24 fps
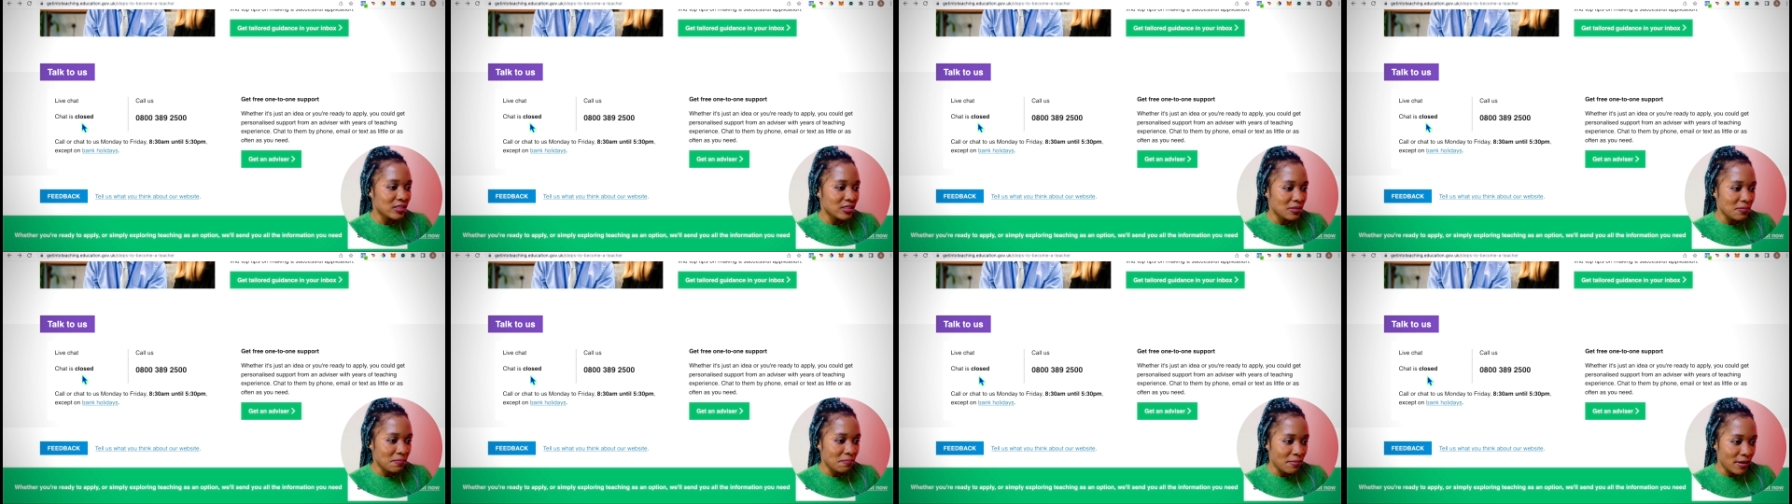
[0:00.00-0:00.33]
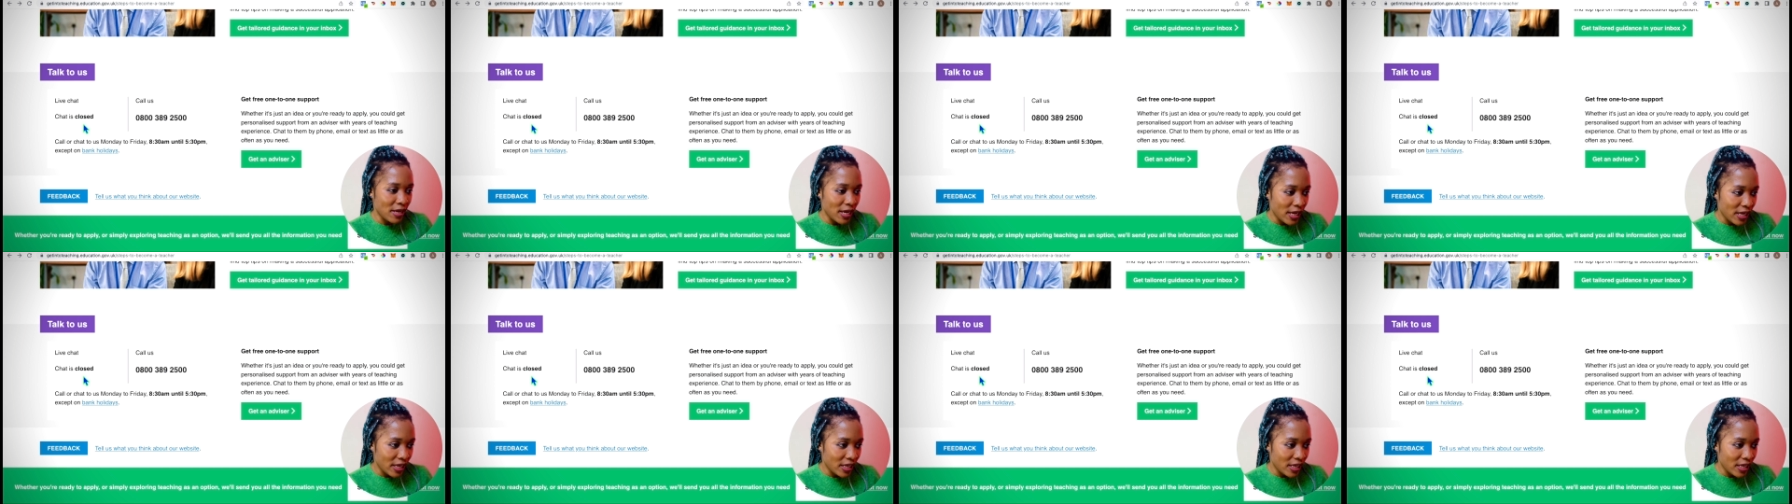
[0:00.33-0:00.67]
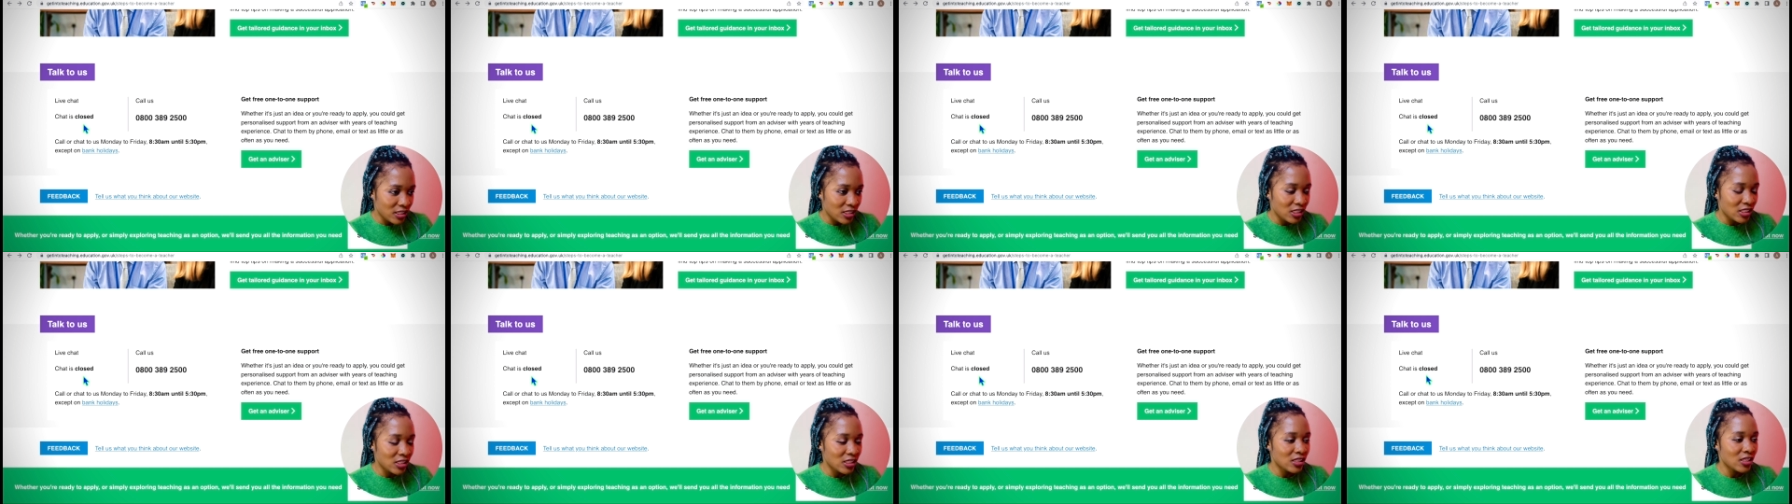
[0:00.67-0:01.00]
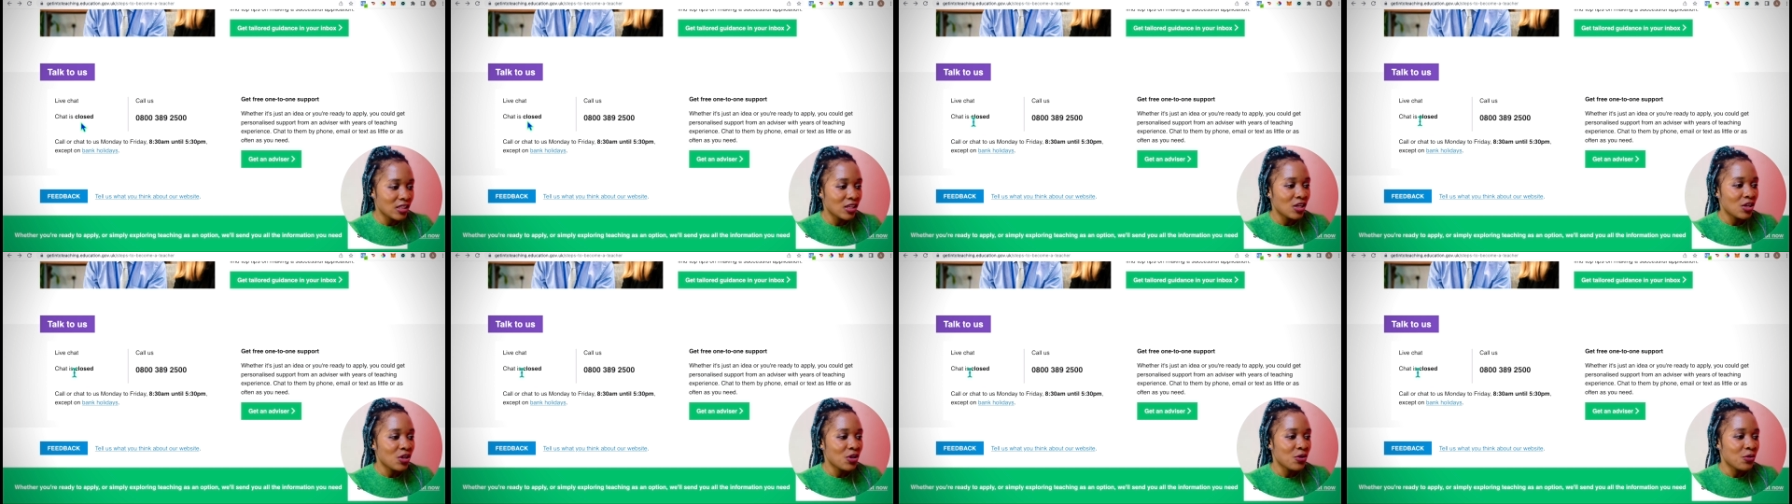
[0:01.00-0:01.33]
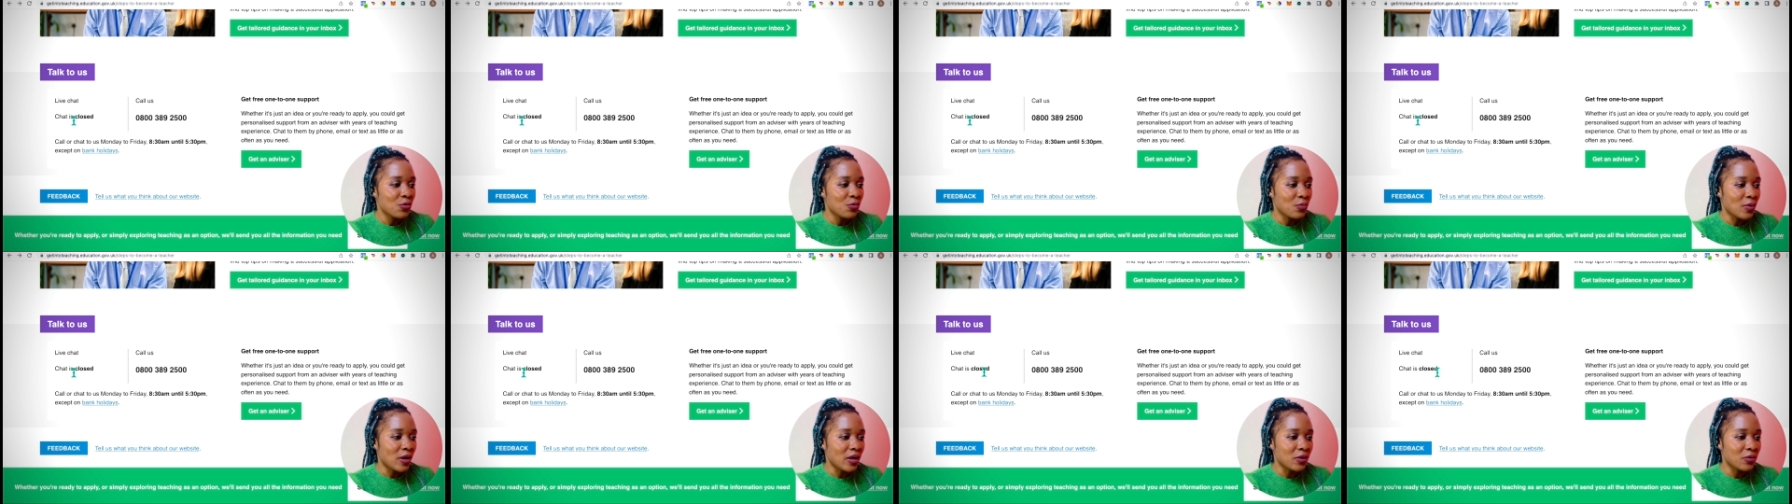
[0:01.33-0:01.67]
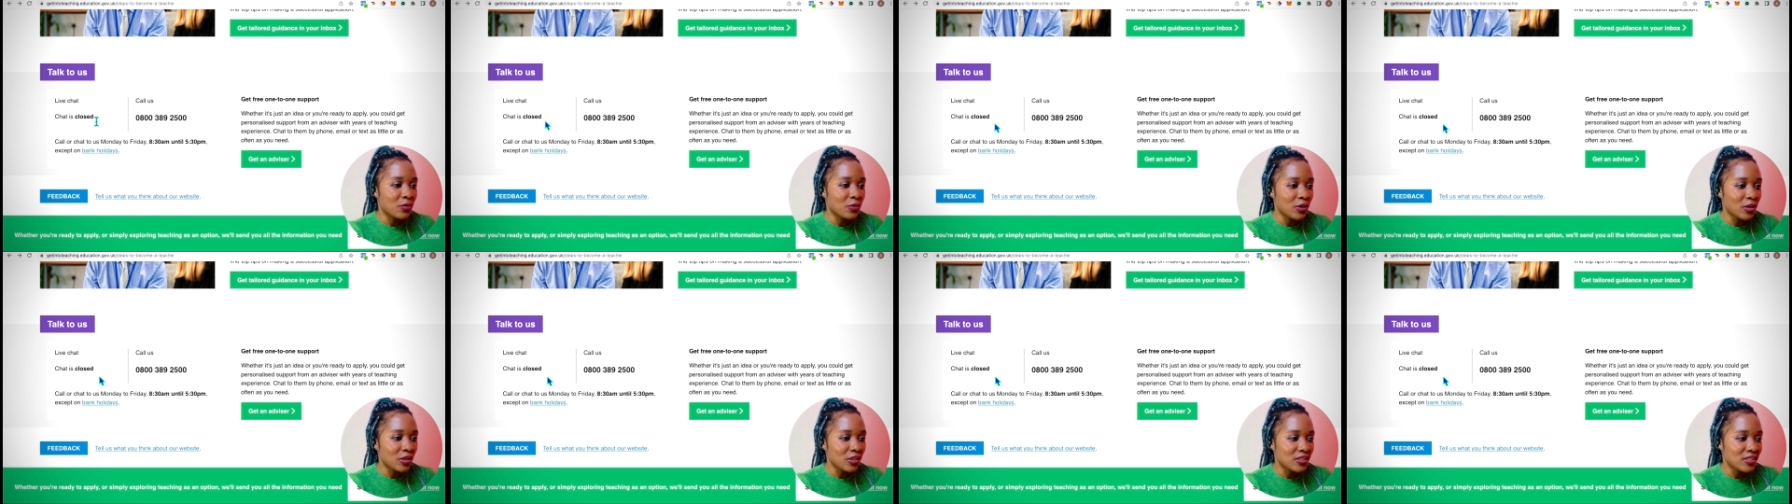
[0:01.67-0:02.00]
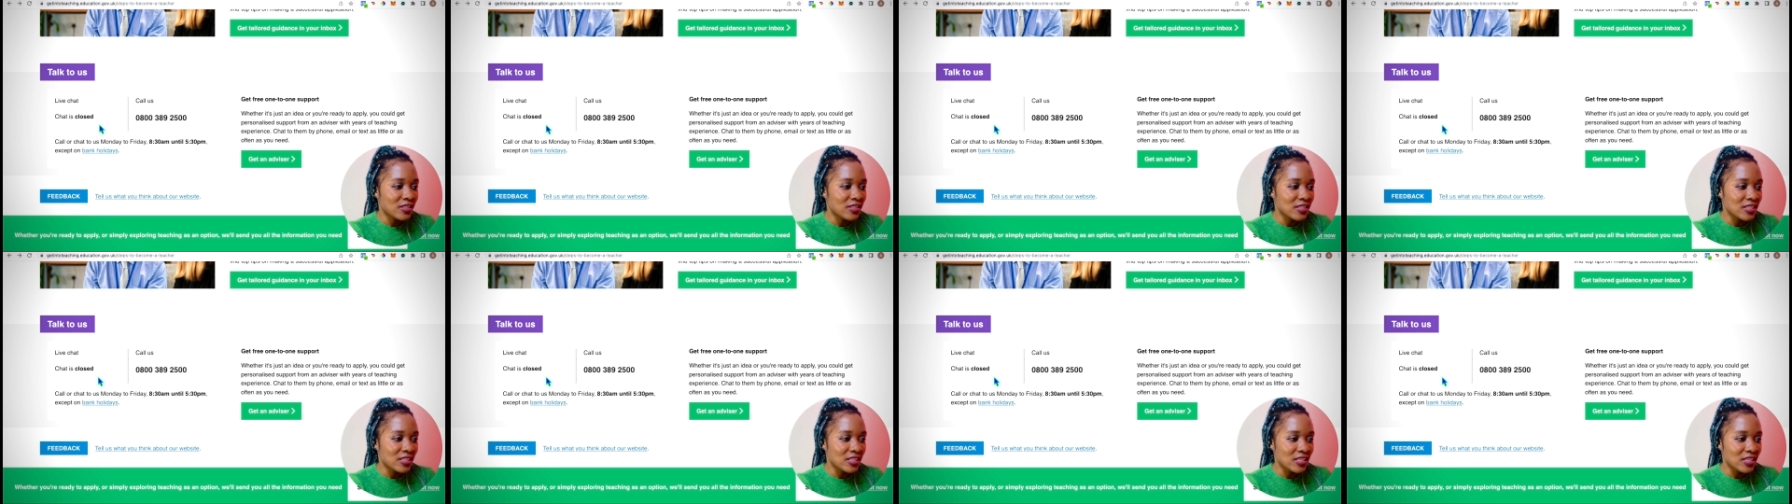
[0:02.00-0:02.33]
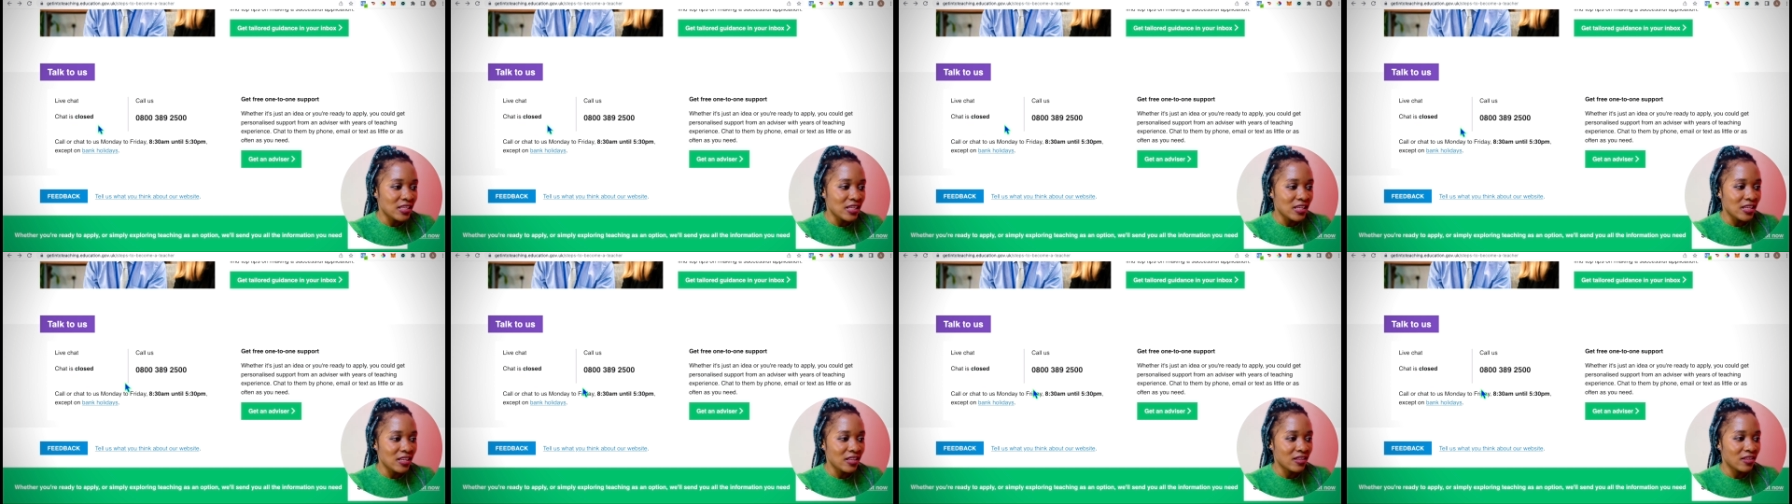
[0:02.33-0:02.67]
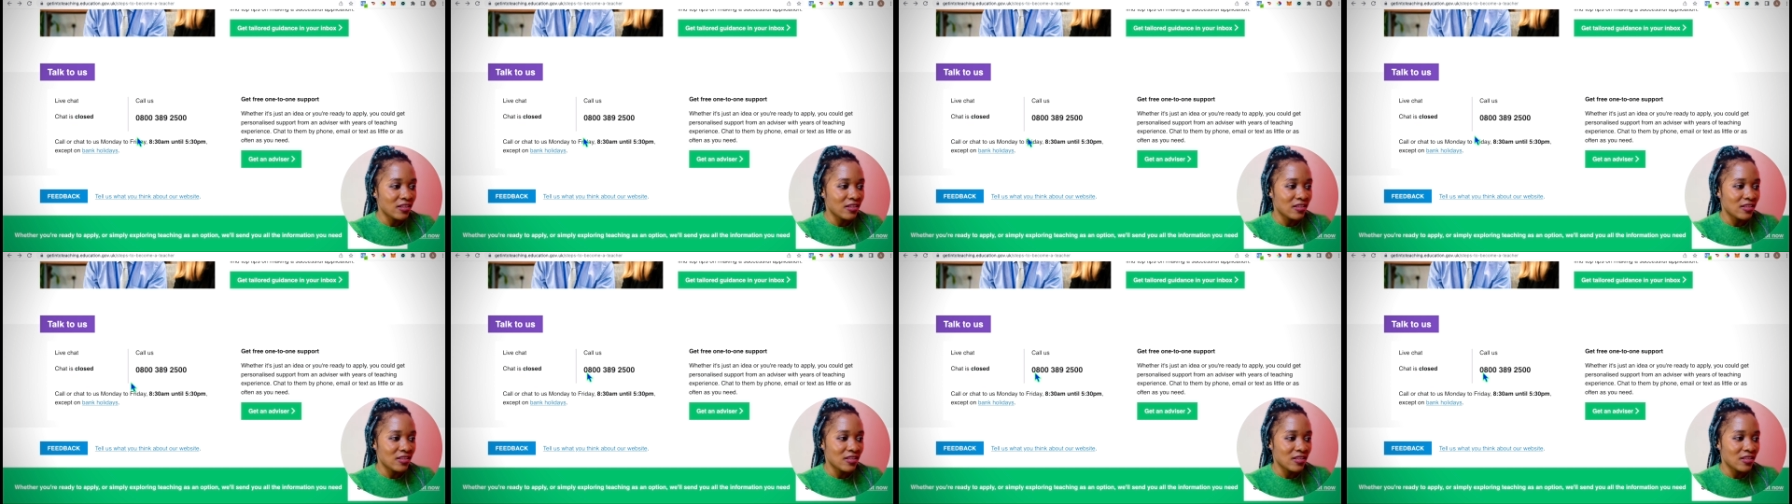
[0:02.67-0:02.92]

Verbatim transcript: the page, we're going to see,